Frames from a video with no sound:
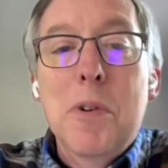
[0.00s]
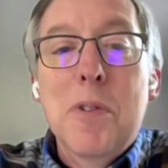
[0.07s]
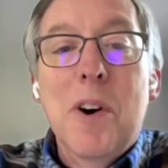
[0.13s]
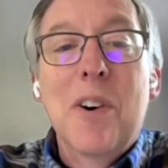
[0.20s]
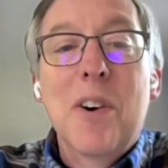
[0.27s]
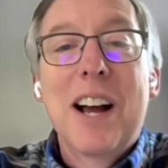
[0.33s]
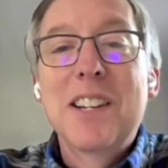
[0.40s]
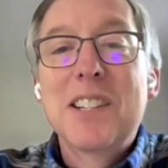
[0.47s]
Hope
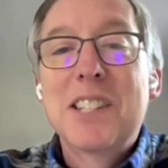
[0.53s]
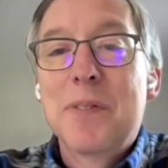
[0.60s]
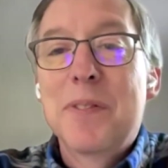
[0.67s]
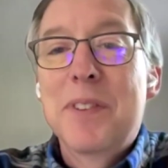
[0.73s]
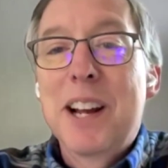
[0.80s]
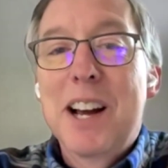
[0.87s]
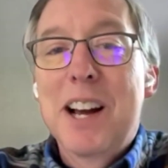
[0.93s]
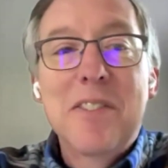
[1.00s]
you've all gotten
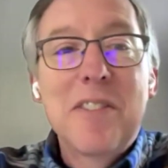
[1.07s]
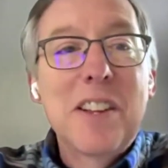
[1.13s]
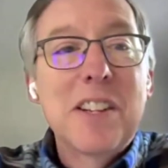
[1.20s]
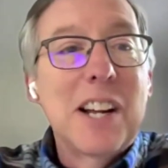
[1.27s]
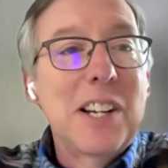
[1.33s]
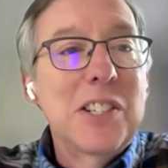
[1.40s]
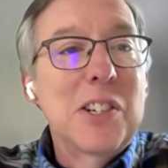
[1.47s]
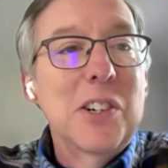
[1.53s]
something out
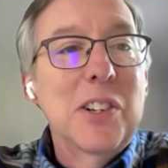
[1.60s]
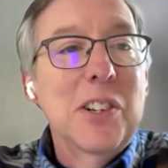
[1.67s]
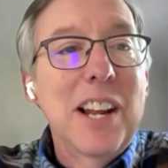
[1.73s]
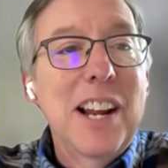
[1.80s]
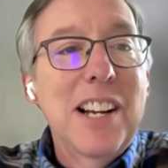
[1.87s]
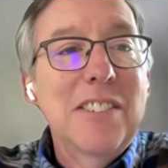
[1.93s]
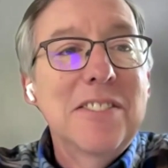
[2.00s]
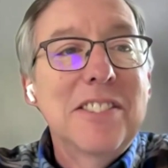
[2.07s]
of this. I
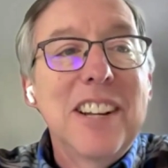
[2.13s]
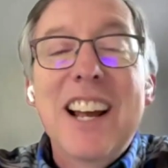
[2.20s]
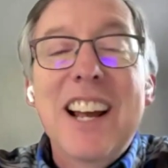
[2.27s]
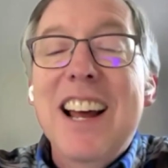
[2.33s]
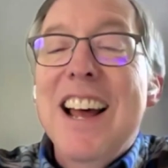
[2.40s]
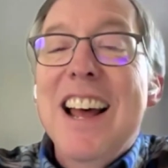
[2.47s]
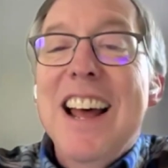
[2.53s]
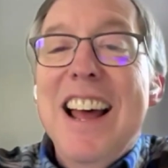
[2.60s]
certainly have.
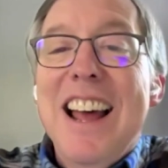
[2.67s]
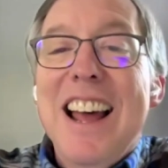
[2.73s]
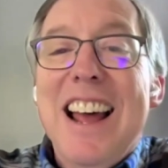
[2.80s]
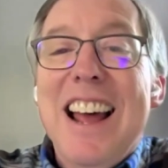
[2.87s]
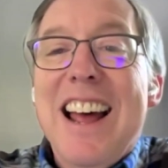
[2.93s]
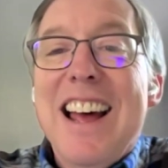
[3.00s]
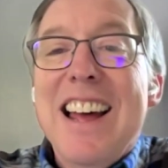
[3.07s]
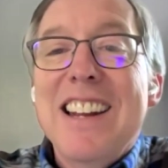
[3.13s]

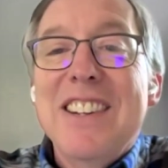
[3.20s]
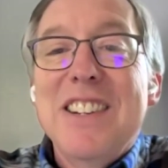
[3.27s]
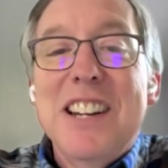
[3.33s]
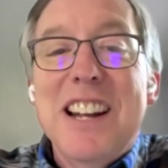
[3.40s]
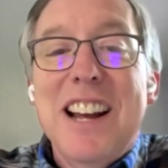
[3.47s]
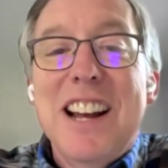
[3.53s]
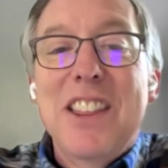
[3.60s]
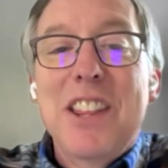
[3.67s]

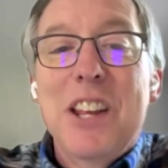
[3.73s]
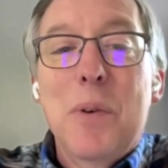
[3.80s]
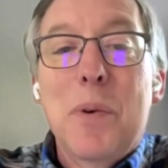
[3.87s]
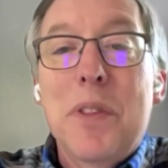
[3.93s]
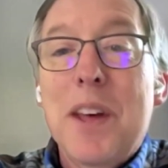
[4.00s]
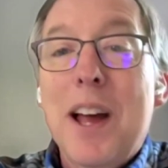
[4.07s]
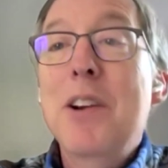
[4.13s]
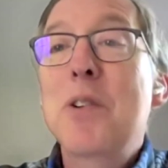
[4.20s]
And I
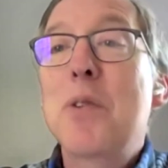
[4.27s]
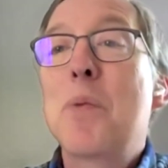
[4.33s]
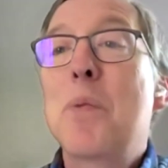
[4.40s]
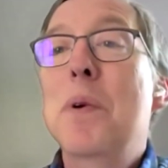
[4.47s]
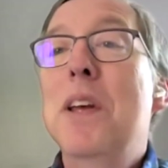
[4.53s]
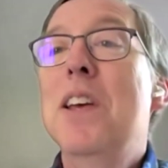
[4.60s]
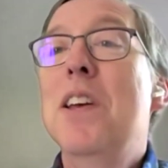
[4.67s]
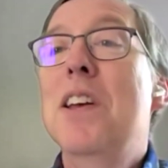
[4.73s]
think with that,
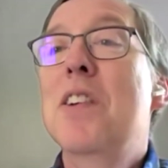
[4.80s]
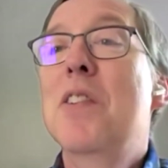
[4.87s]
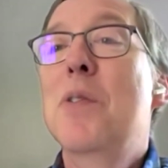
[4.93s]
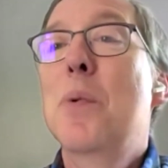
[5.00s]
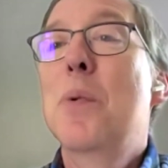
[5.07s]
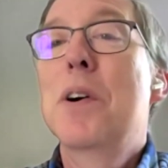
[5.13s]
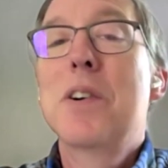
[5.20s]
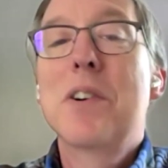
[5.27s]

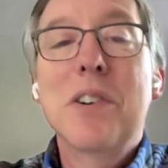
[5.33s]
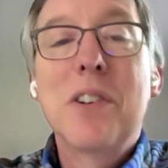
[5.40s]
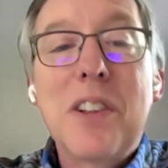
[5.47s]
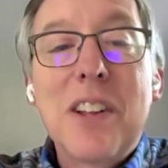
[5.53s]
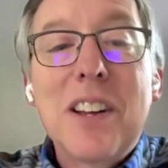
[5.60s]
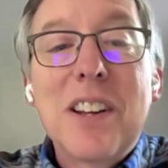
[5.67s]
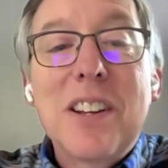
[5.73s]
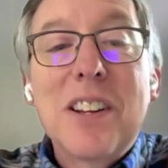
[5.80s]
we
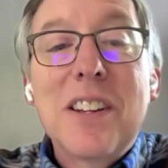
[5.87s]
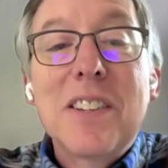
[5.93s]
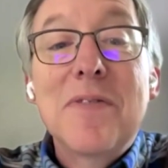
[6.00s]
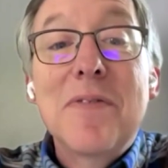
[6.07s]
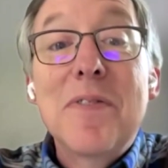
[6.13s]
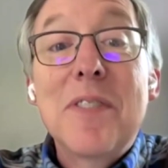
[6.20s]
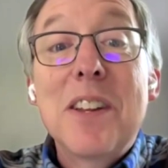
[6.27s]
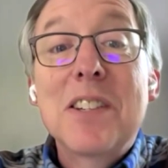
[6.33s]
will
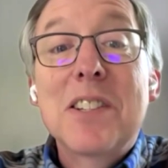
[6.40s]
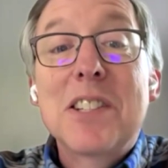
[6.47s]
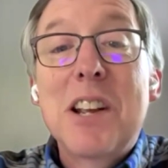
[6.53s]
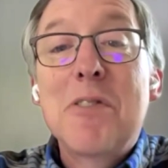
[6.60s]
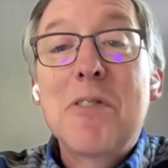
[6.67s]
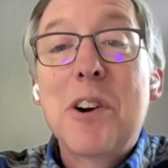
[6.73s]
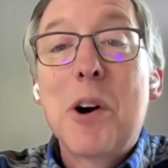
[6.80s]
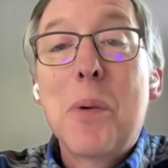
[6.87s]

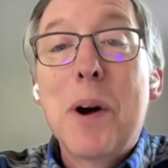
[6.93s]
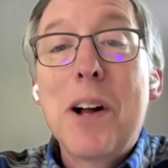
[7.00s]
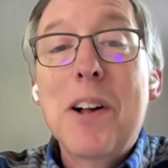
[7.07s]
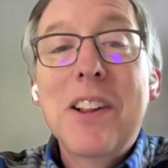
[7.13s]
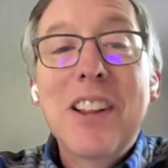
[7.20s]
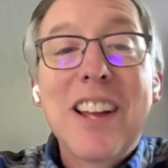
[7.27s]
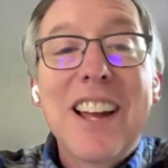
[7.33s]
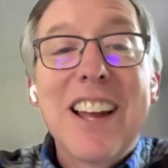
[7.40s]
say
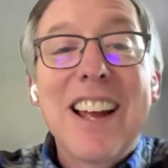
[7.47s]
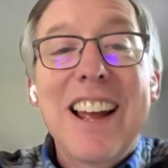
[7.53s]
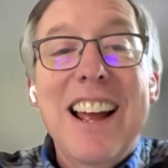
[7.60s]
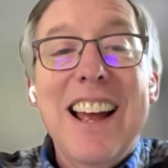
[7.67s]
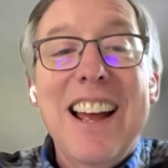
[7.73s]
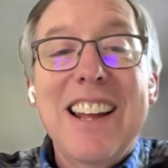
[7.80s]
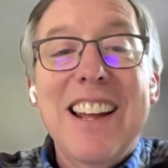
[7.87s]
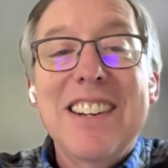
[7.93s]
farewell
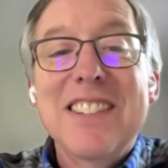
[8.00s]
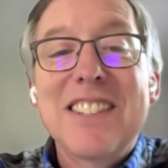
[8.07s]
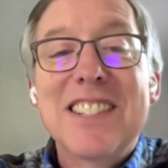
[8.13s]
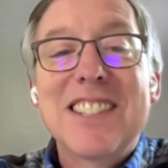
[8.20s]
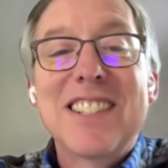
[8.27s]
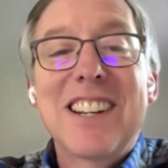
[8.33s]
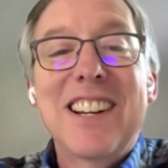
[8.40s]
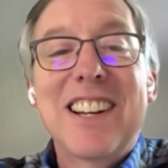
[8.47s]

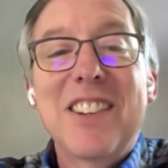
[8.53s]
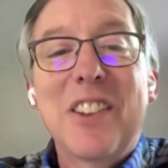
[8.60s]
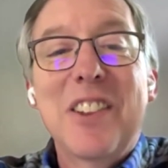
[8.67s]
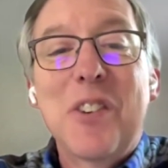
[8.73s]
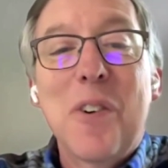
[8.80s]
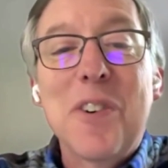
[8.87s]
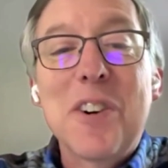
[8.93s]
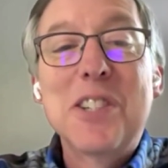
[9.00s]
and
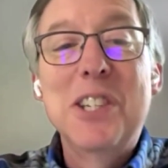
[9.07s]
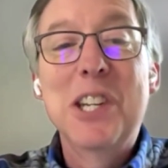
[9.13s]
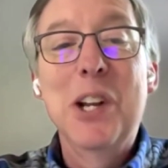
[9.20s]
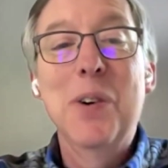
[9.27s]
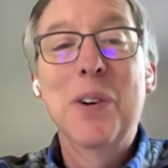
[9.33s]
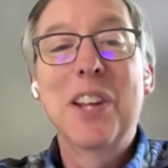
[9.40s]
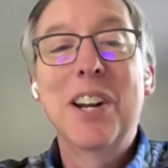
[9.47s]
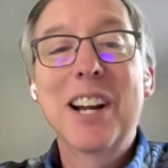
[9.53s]
look forward to
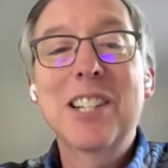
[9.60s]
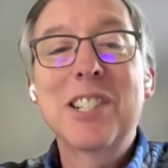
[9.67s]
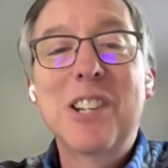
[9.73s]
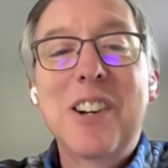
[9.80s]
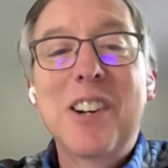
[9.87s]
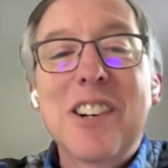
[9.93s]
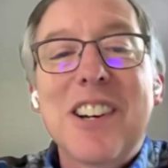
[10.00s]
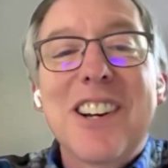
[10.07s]
seeing you at the
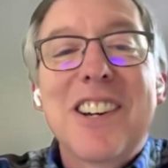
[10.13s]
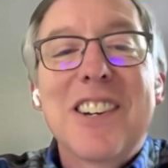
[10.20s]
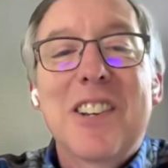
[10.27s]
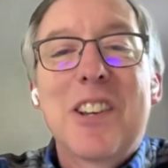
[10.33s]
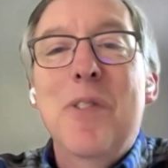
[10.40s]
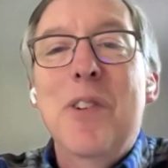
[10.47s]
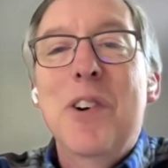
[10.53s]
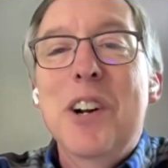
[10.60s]
next
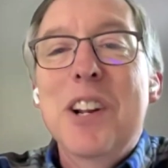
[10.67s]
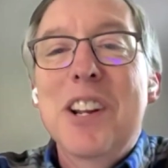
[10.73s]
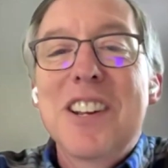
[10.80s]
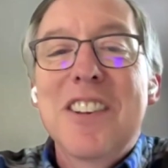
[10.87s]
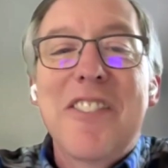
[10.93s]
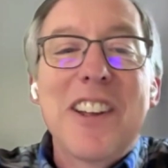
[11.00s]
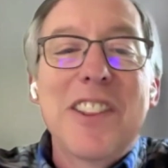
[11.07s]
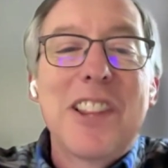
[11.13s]

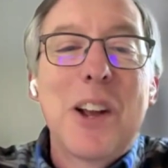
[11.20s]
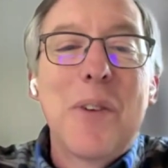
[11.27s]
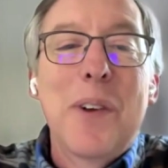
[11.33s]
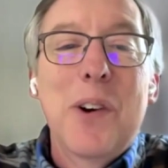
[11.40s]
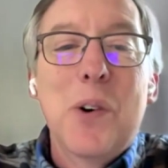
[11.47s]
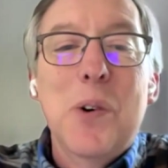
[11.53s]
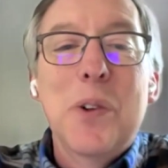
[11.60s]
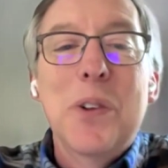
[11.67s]
community event
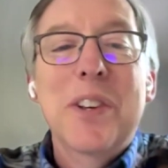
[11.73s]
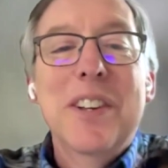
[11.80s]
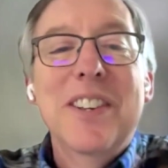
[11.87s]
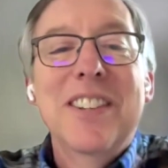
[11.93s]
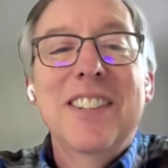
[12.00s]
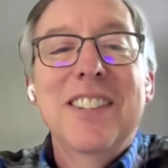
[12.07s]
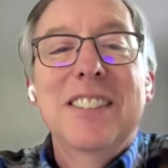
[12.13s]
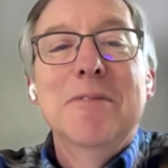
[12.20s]
that we hold.
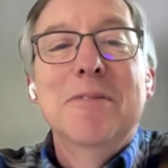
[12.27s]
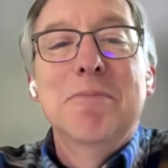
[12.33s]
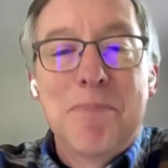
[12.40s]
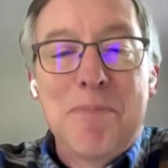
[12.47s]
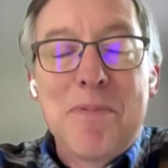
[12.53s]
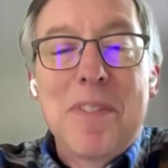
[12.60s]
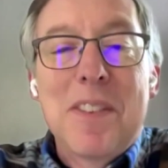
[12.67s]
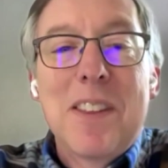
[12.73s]

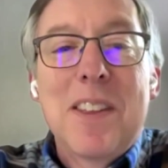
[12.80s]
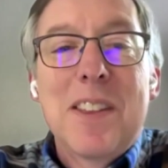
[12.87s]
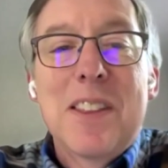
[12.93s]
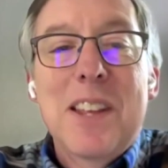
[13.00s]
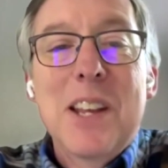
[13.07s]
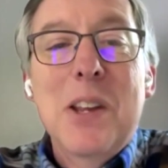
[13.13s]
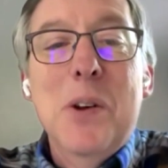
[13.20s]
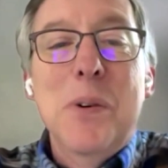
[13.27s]

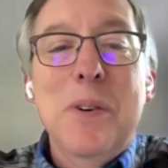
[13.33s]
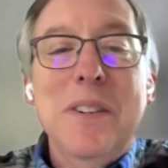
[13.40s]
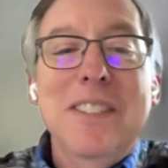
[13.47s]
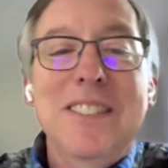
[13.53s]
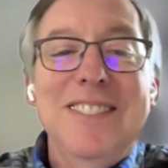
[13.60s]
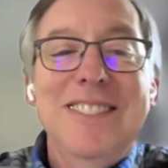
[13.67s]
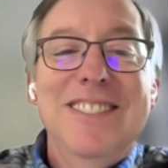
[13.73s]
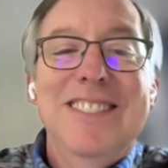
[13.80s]
Thank you.
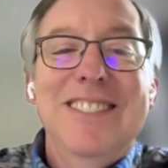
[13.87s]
